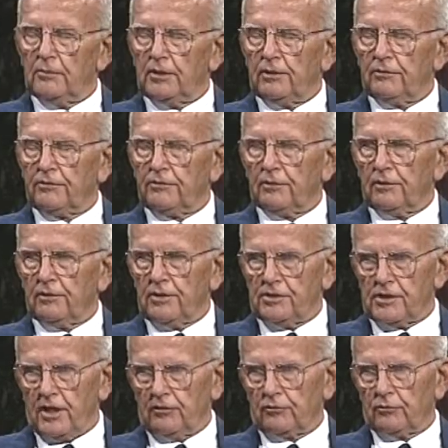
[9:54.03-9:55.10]
in the
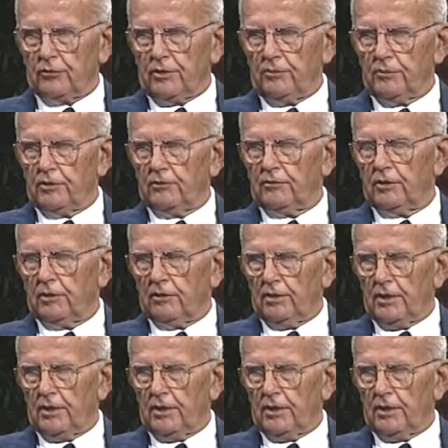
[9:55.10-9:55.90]
30s after we moved there.